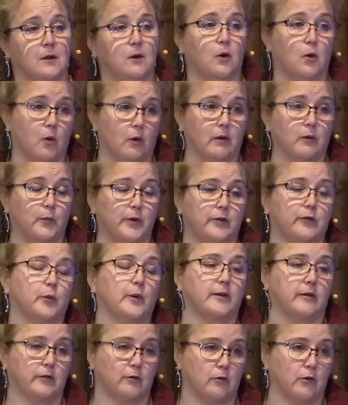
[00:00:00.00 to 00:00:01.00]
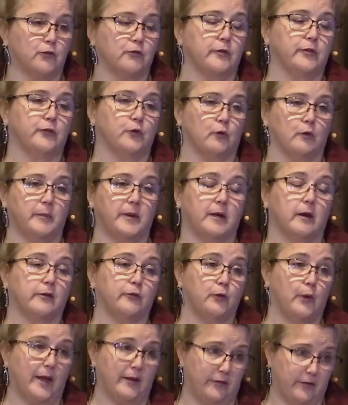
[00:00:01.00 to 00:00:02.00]
Or we just went to the grocery store
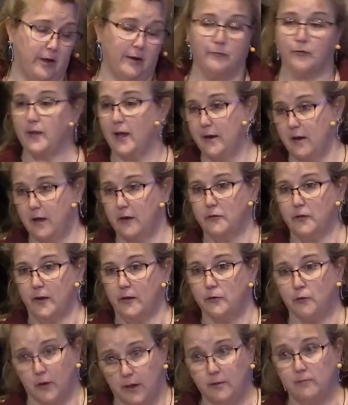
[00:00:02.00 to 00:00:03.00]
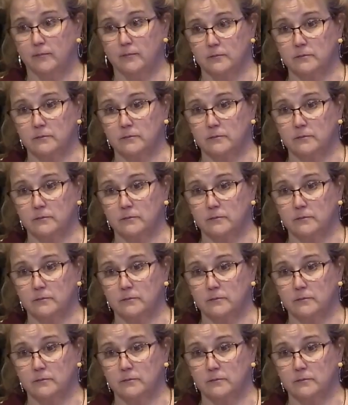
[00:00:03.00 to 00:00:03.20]
because who has time for that nonsense, right?